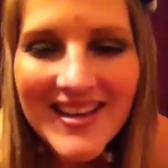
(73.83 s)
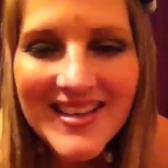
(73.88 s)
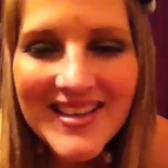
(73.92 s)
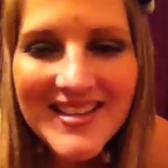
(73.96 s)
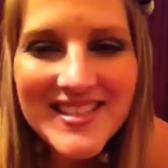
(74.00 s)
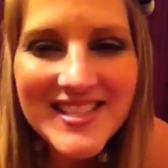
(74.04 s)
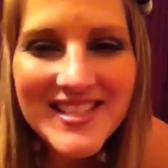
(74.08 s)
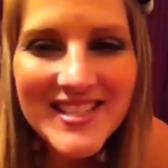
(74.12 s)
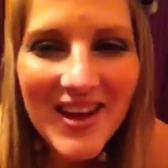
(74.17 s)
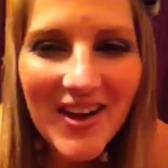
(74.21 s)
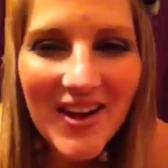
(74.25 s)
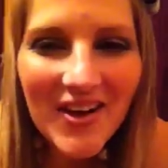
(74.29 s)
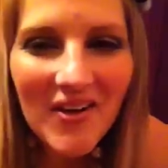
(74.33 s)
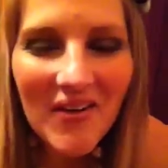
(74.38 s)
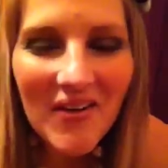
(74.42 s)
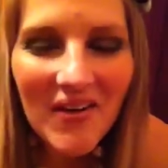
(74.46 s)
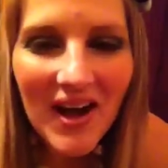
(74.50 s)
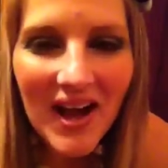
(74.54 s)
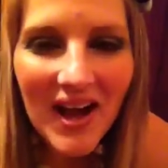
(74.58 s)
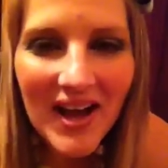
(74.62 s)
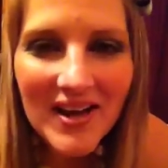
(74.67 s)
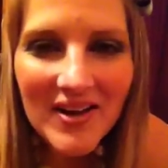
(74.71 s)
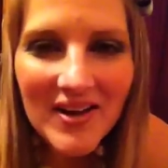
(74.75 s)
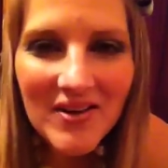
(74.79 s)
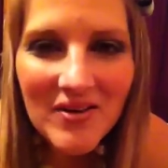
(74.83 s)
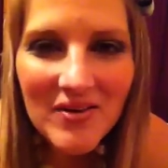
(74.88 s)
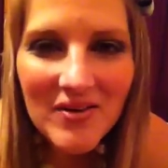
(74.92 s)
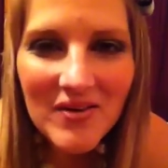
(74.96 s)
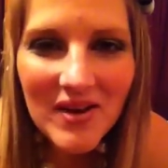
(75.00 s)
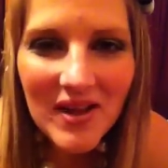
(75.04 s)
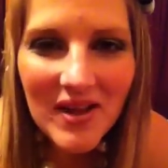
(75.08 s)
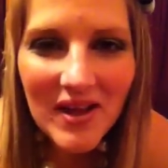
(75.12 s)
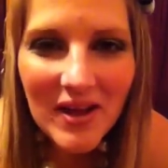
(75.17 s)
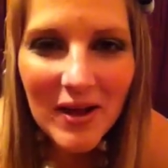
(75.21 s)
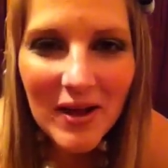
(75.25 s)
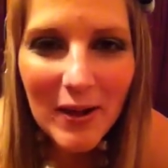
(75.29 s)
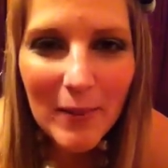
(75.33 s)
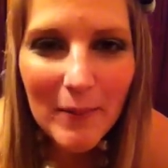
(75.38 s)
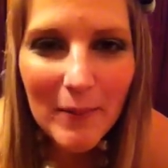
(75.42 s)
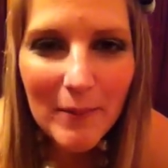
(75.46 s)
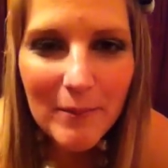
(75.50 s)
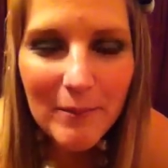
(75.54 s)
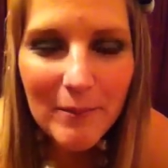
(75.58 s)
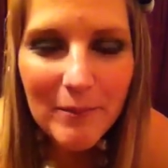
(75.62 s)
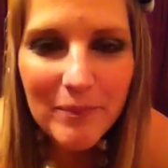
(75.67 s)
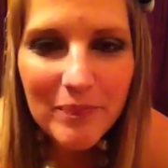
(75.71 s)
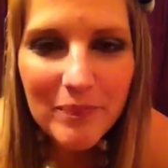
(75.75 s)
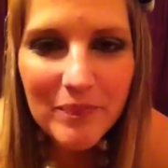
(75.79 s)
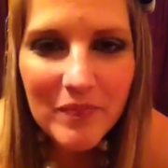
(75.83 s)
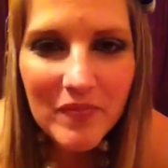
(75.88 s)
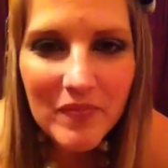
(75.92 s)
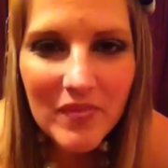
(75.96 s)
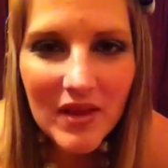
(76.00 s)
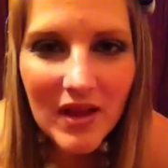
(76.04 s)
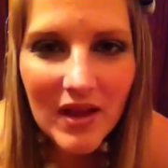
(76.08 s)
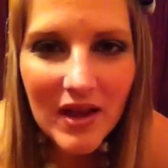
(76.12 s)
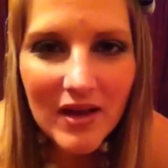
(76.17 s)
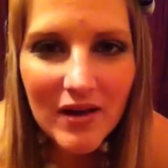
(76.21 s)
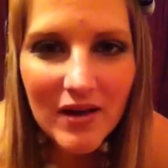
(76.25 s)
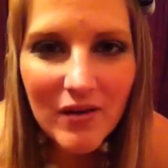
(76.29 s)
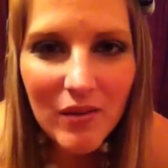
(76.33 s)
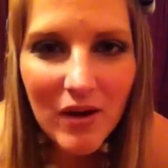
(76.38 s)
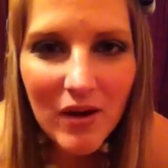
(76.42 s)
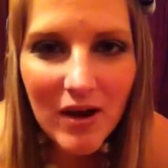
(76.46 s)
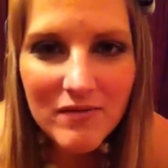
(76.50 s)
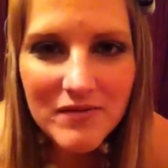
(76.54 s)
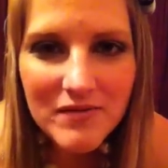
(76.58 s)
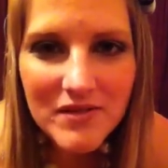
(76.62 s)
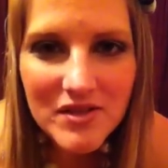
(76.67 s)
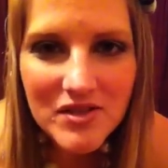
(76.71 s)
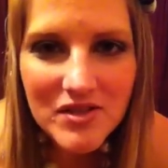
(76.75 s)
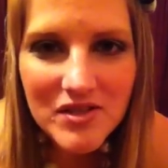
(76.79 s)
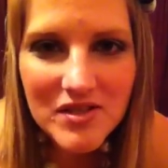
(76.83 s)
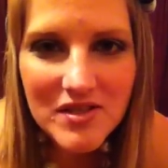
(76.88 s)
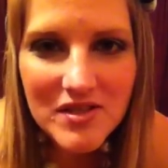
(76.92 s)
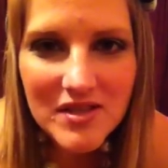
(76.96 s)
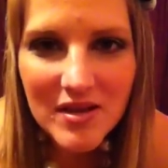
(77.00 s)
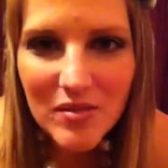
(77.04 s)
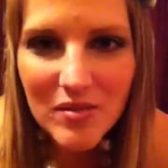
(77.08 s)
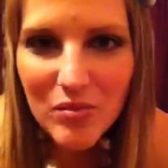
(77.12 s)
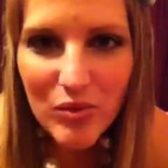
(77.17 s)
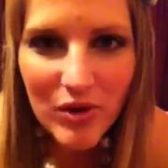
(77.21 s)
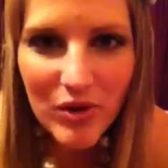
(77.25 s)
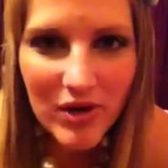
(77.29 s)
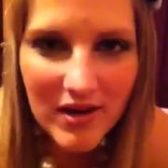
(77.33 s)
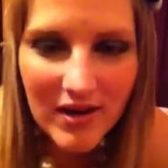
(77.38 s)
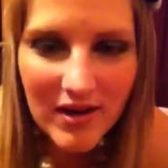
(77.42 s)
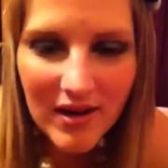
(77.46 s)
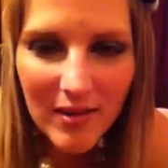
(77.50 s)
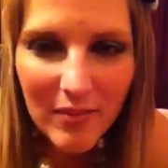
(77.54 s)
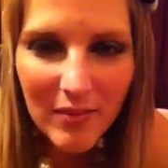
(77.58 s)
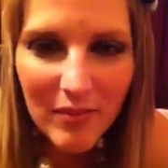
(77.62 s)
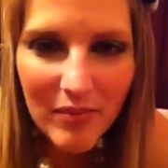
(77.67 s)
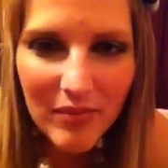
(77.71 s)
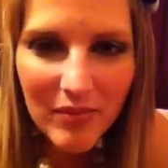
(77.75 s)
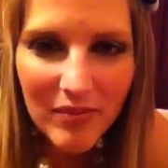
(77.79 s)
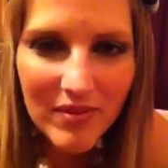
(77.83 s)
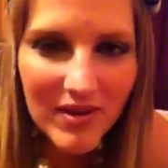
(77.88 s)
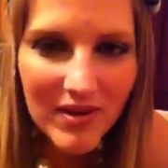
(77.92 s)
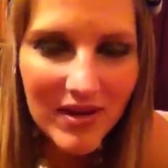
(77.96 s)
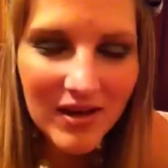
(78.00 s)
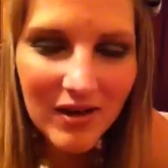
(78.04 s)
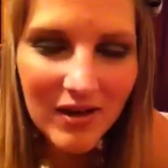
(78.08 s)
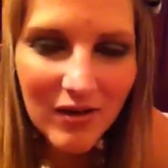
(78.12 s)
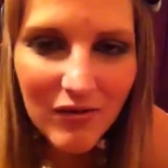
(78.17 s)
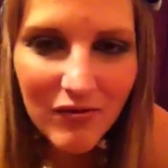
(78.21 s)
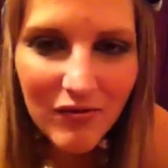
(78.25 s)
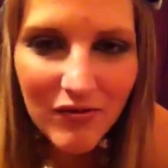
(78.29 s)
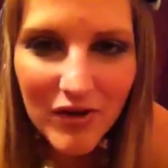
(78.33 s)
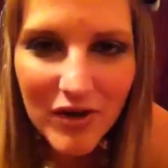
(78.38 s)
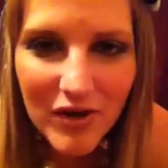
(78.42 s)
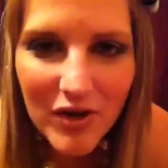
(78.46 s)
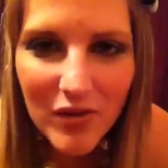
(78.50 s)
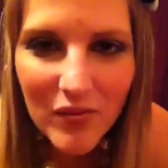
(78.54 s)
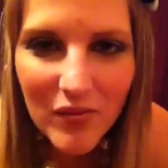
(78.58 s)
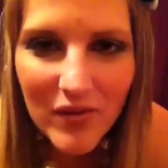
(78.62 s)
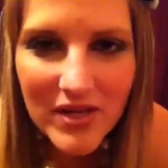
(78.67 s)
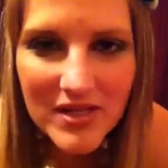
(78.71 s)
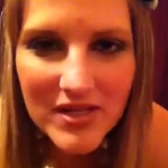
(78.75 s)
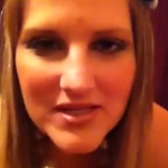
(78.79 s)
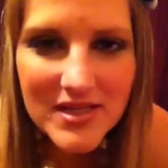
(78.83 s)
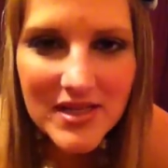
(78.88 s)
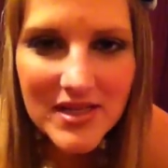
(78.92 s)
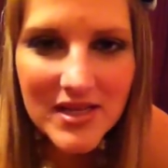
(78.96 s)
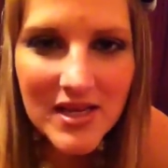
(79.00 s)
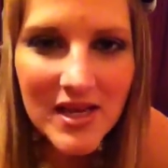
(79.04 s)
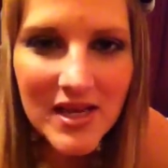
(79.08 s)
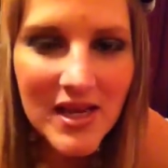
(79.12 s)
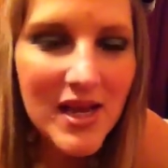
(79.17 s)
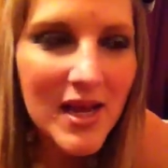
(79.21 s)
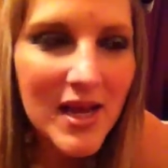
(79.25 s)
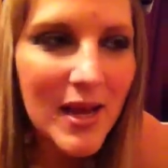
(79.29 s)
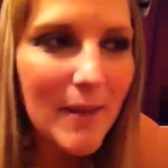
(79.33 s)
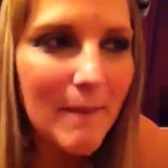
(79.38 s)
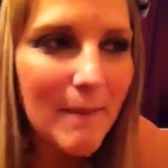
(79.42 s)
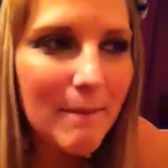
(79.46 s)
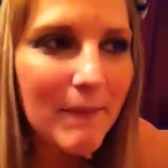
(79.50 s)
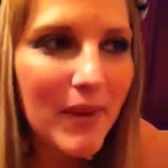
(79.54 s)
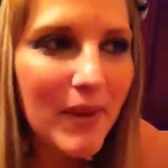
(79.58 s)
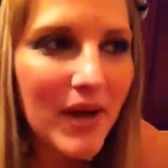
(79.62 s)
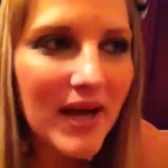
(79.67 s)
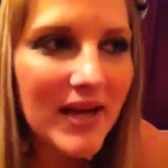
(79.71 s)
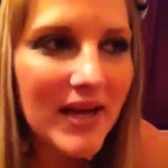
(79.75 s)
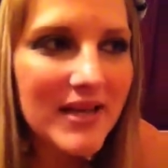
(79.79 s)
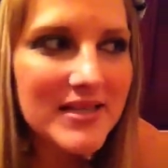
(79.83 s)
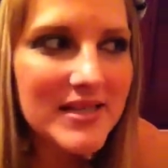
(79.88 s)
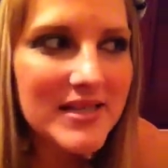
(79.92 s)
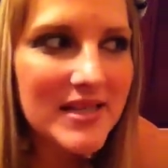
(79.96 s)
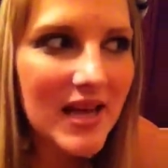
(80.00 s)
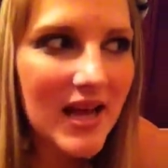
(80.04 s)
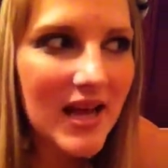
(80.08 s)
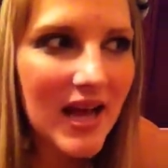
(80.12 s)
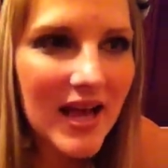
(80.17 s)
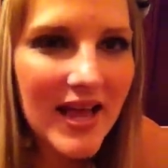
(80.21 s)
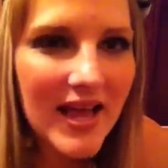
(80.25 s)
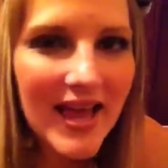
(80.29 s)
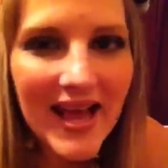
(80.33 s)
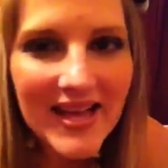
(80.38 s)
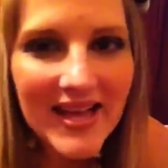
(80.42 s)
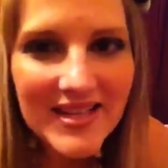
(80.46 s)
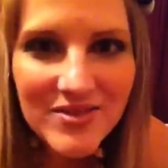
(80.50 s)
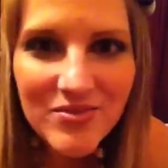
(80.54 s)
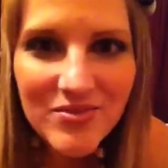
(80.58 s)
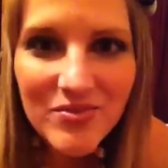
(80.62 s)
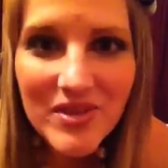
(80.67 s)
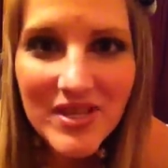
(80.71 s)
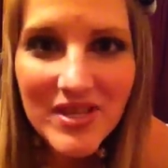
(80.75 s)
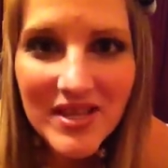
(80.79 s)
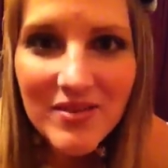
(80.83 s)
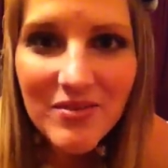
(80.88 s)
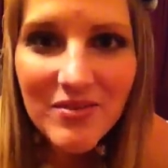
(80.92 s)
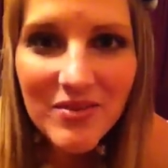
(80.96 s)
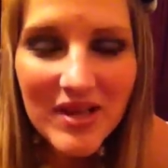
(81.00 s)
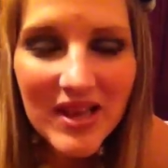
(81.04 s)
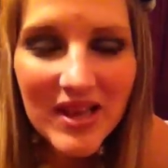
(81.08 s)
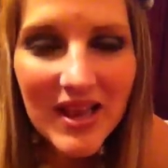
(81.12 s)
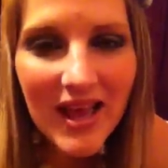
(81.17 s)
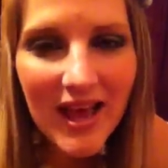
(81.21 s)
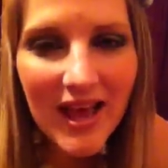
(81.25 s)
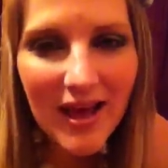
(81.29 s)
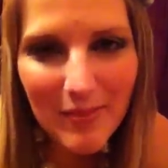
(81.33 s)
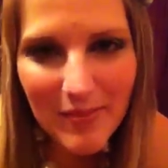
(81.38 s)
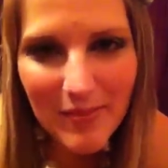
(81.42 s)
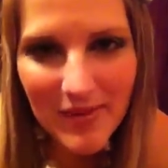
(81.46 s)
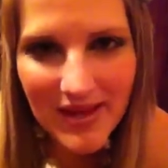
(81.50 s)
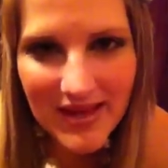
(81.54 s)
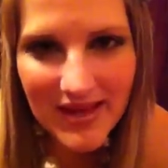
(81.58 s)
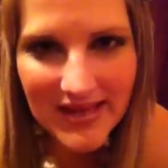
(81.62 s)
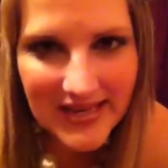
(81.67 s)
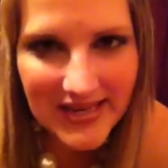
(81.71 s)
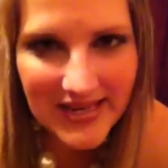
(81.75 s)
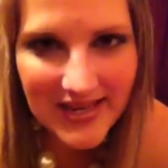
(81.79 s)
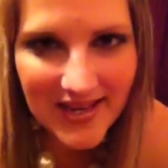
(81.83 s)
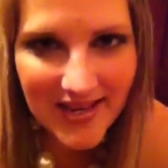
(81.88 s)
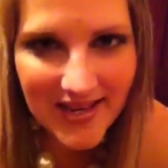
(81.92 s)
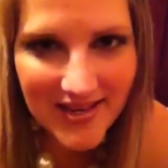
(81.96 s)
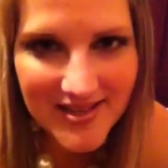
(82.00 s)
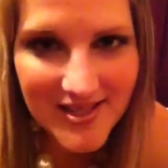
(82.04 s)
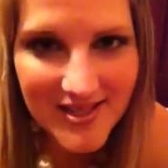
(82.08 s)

So I don't often just like bring it up, for no reason, but it has a really, really happy ending.